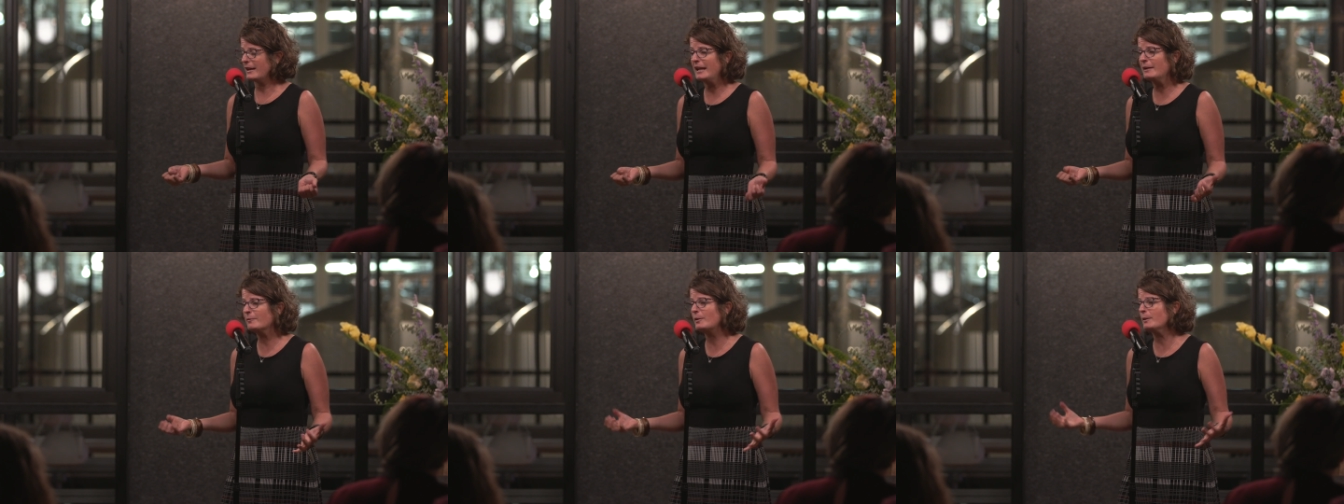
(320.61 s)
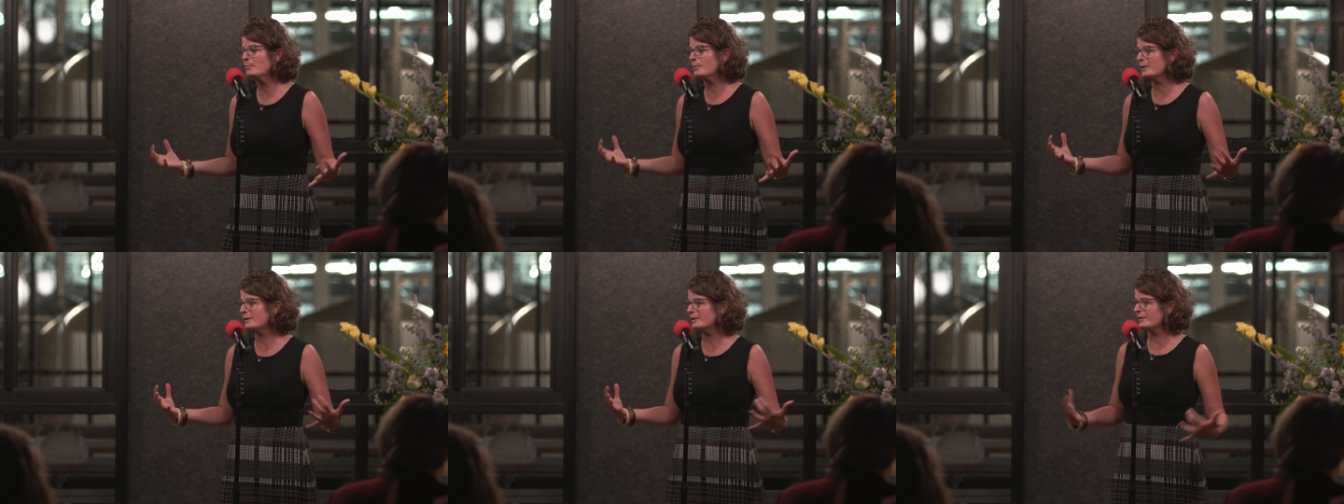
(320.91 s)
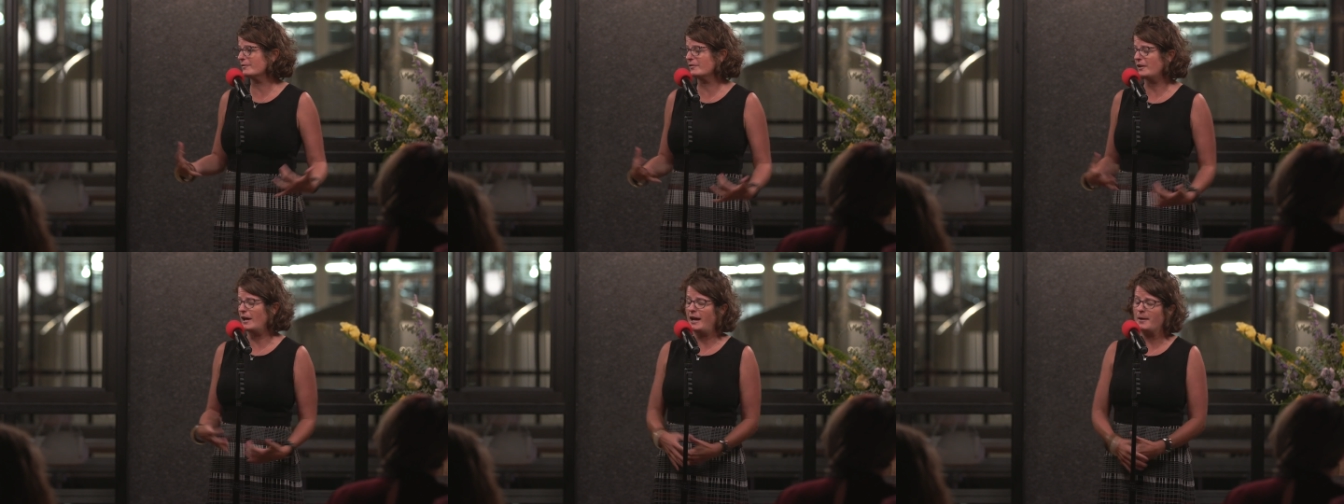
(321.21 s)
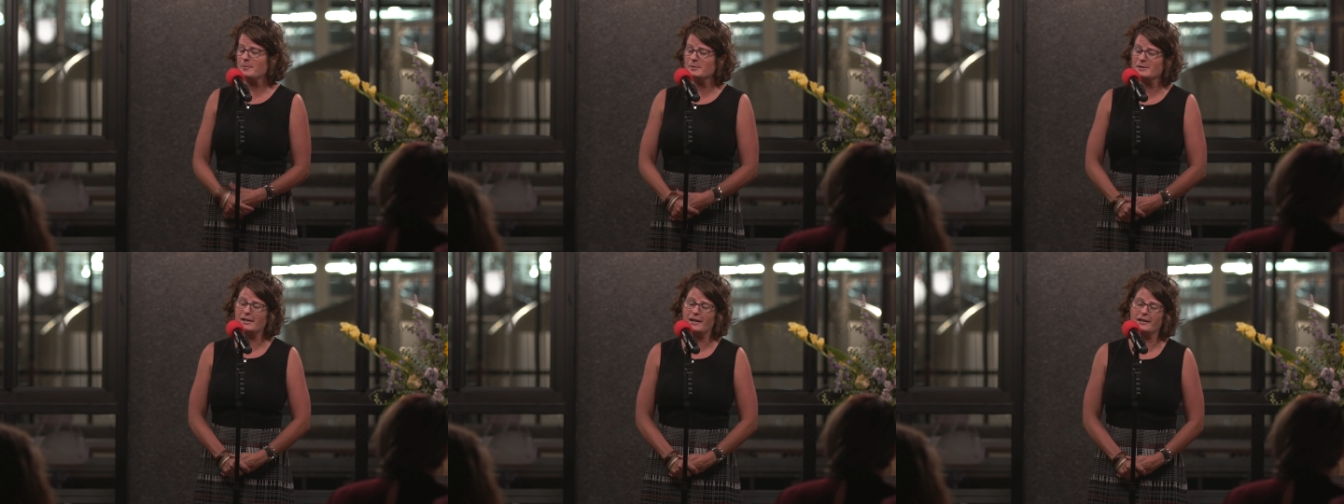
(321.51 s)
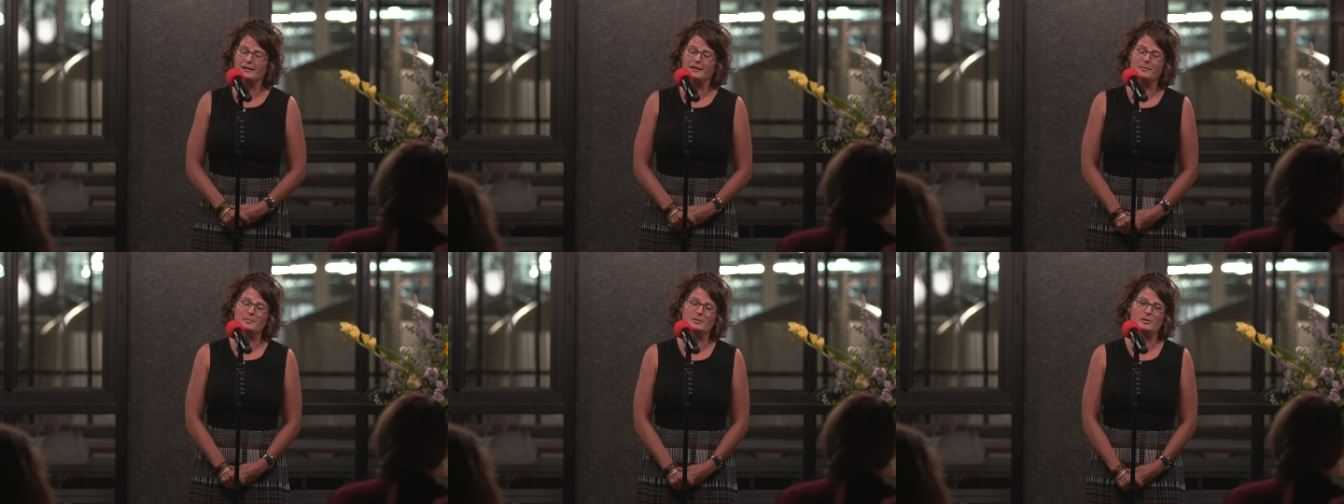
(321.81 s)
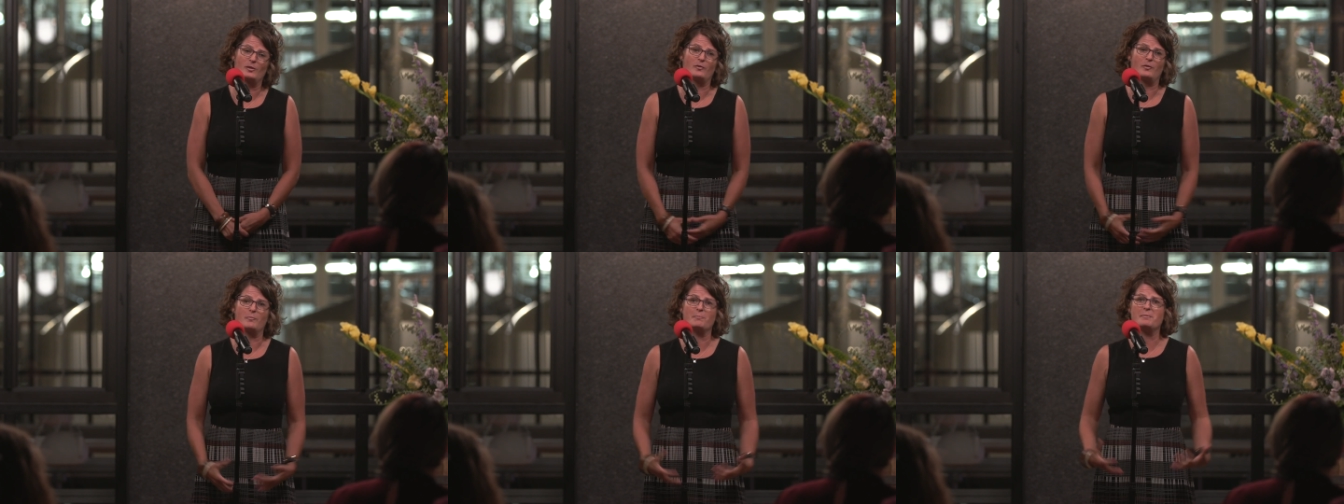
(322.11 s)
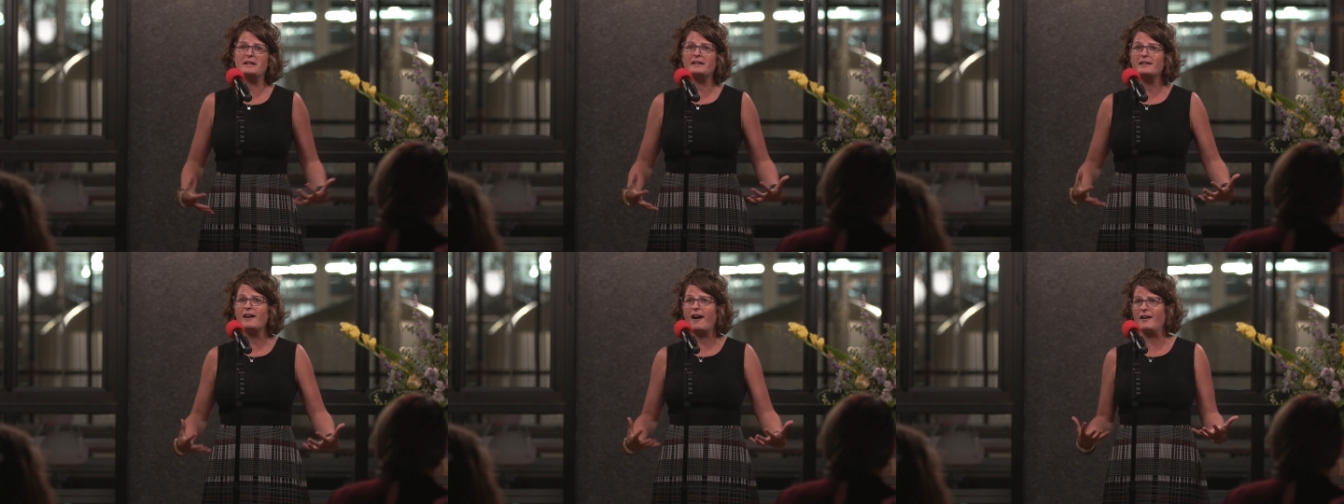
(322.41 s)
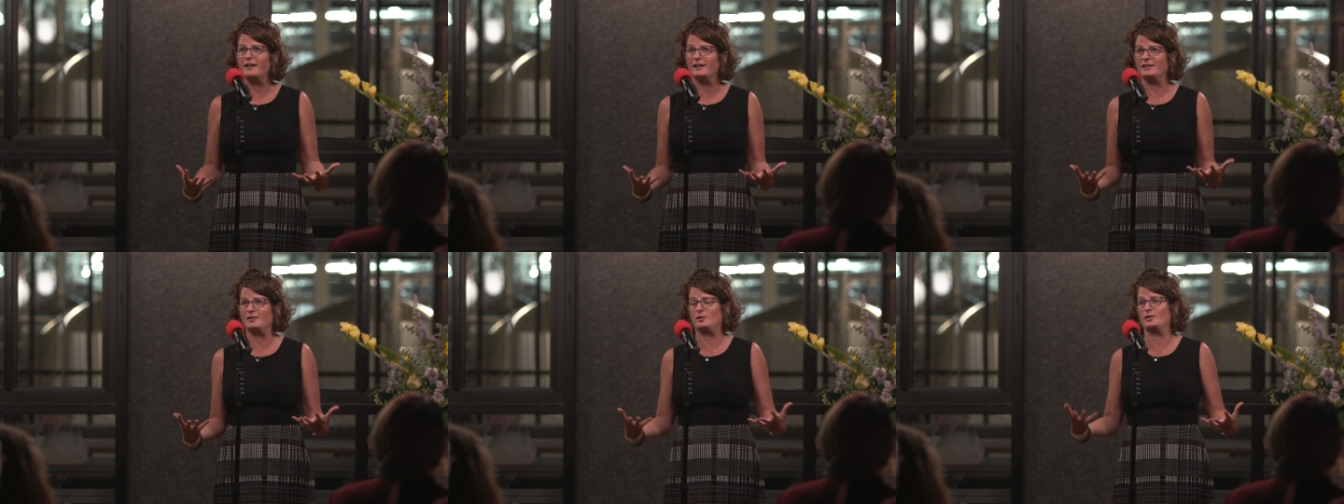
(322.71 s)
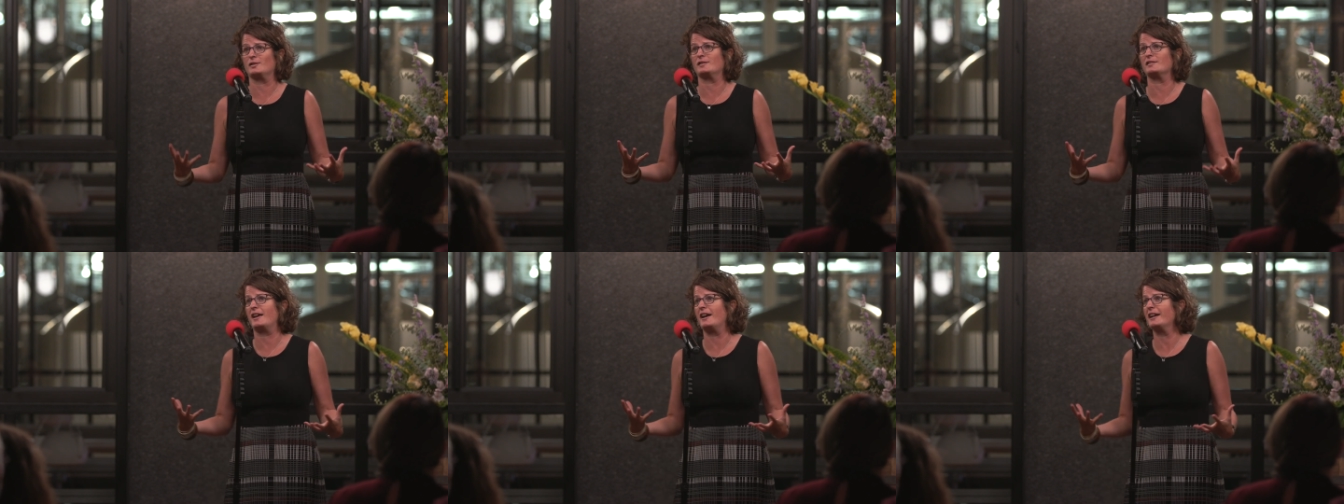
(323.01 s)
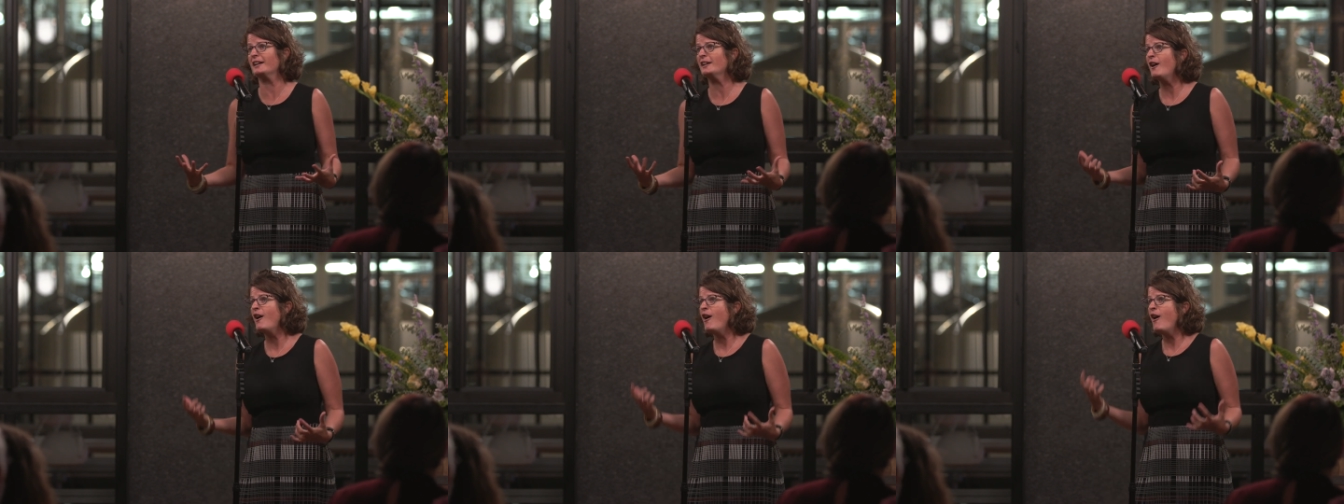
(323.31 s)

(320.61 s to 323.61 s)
Anyway, Princess of Habitat comes over, big hug, and she's like,